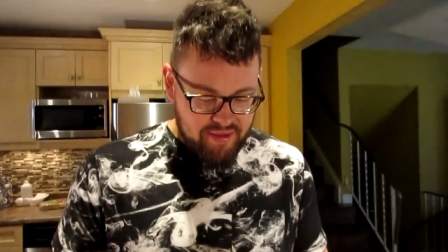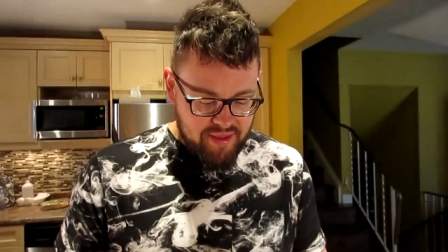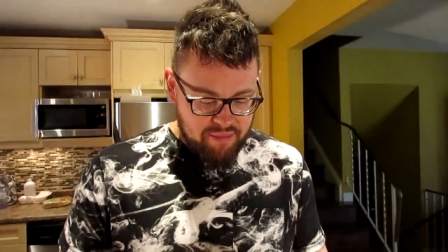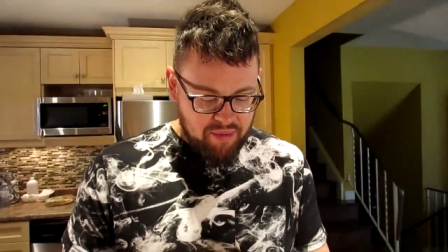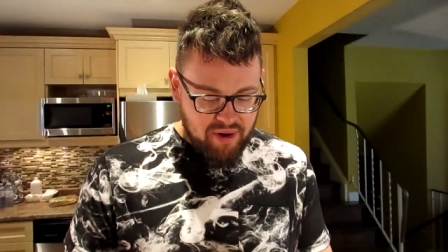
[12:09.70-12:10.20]

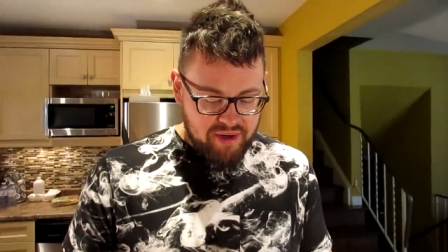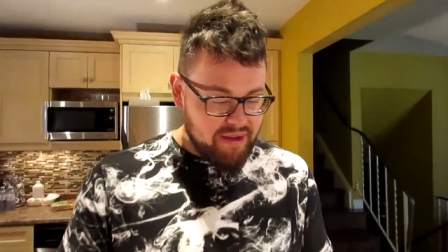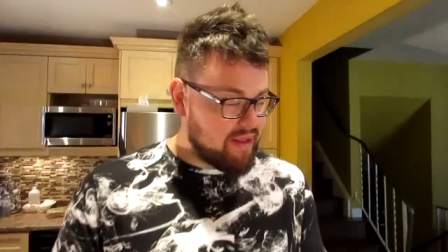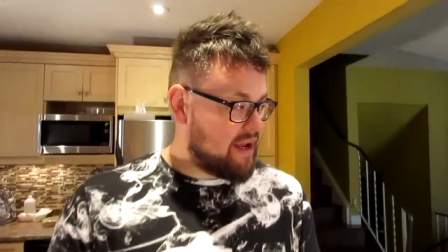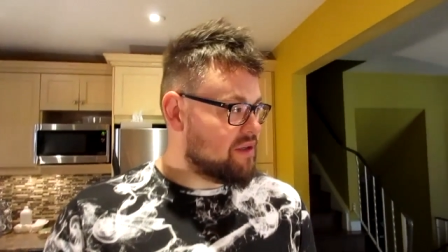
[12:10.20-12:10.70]
they brought
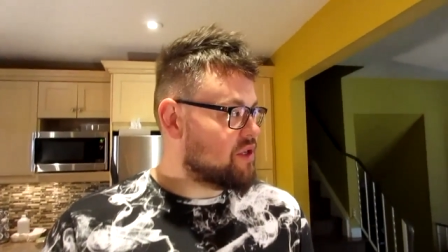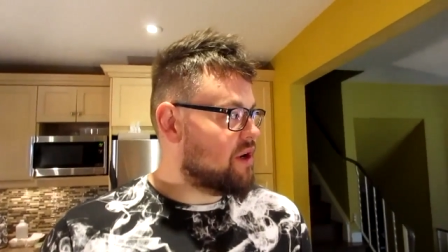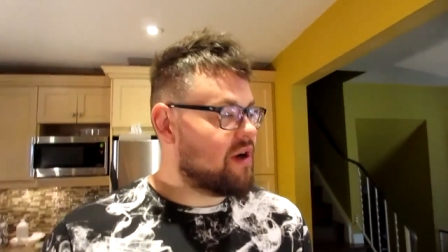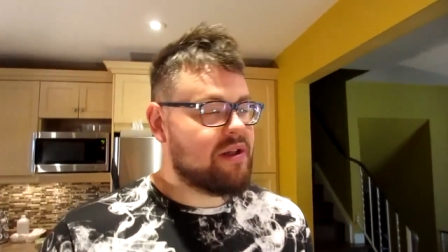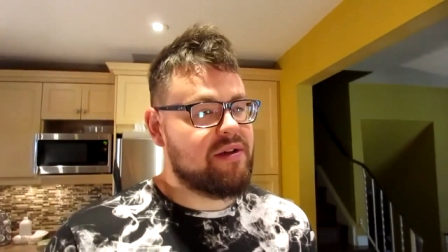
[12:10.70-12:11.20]
in that
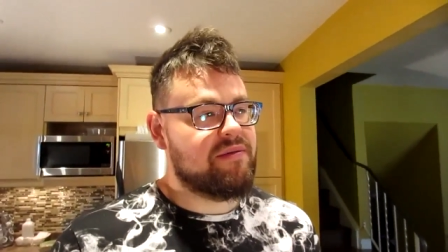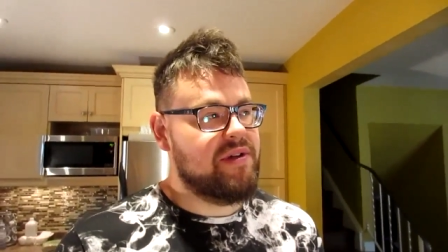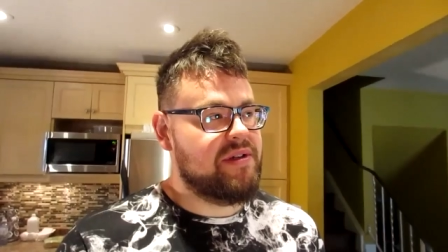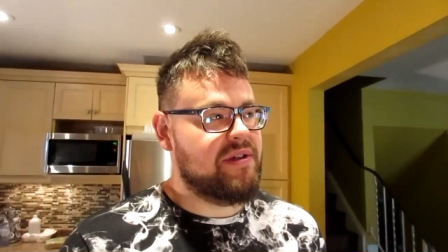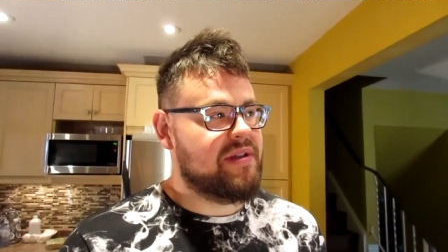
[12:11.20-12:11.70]
chocolate
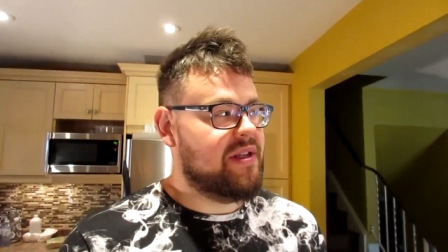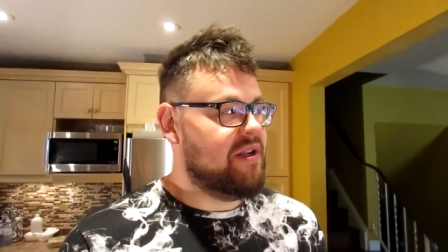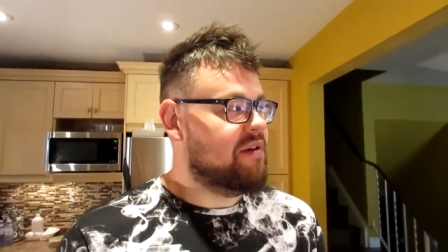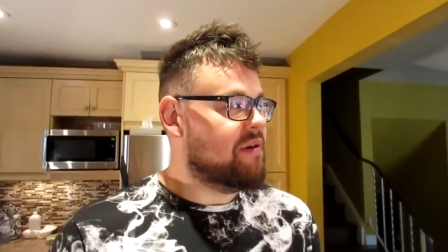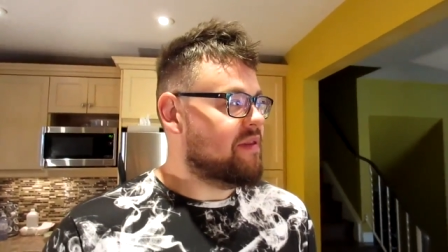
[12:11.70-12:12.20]
Reese's, and
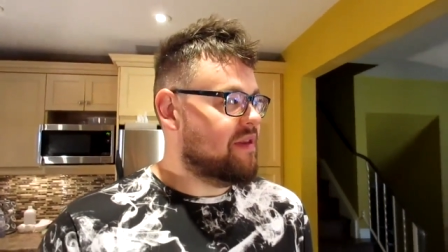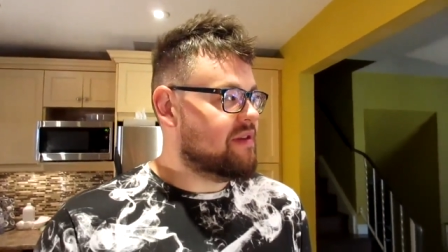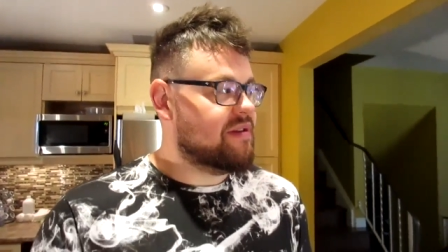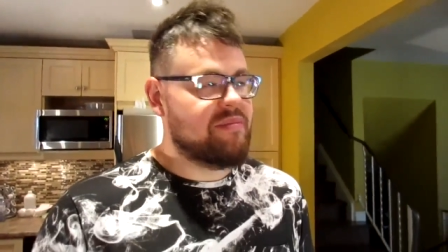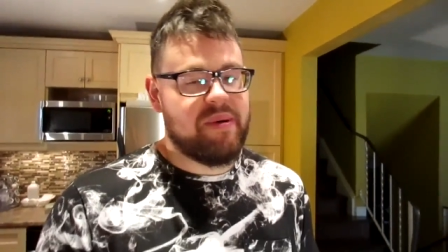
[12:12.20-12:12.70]
you know what?
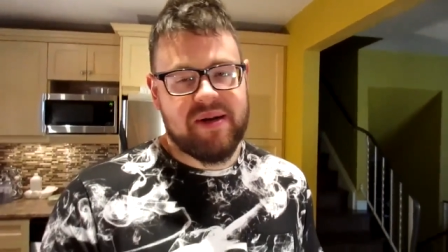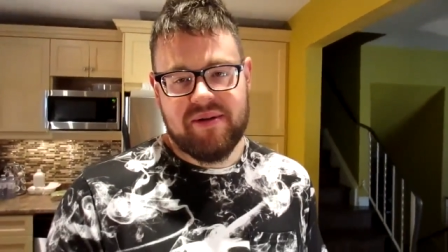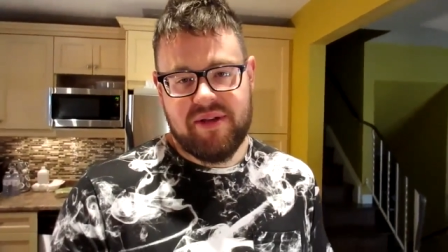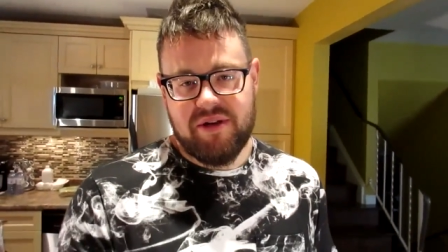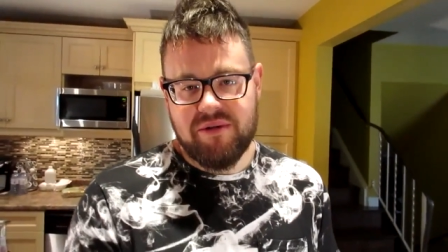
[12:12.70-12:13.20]
This is
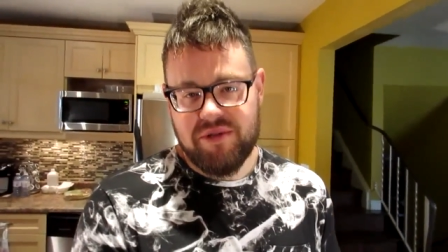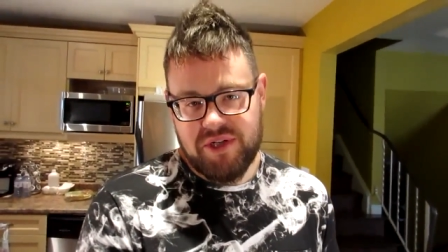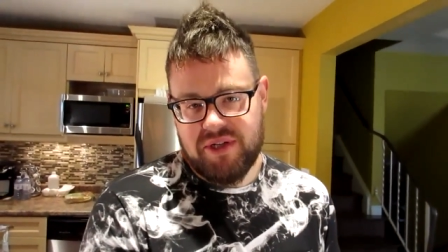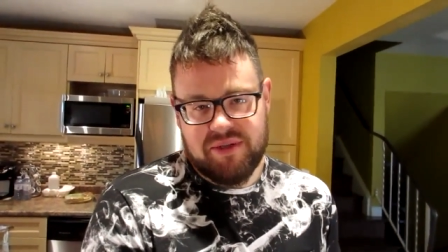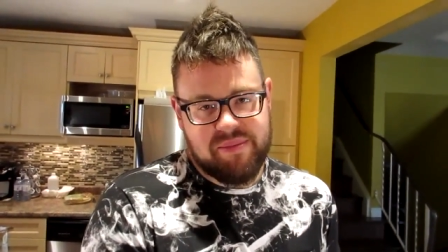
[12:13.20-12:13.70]
better. The OG
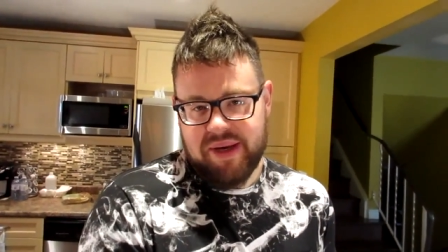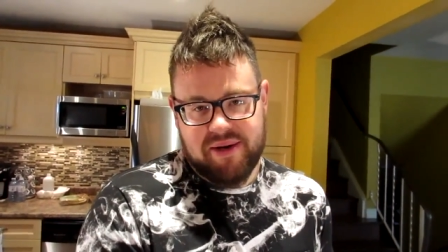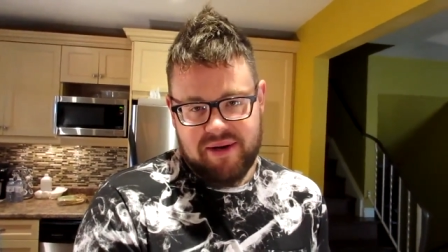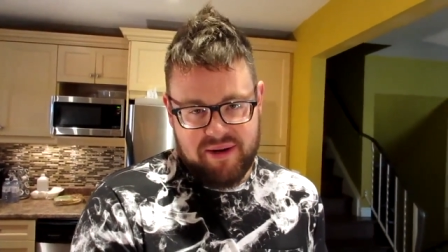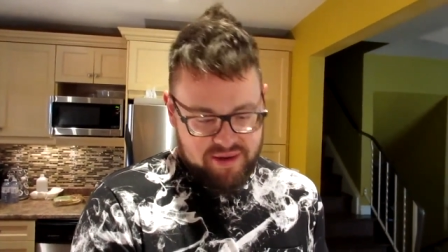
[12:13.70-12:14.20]
is better.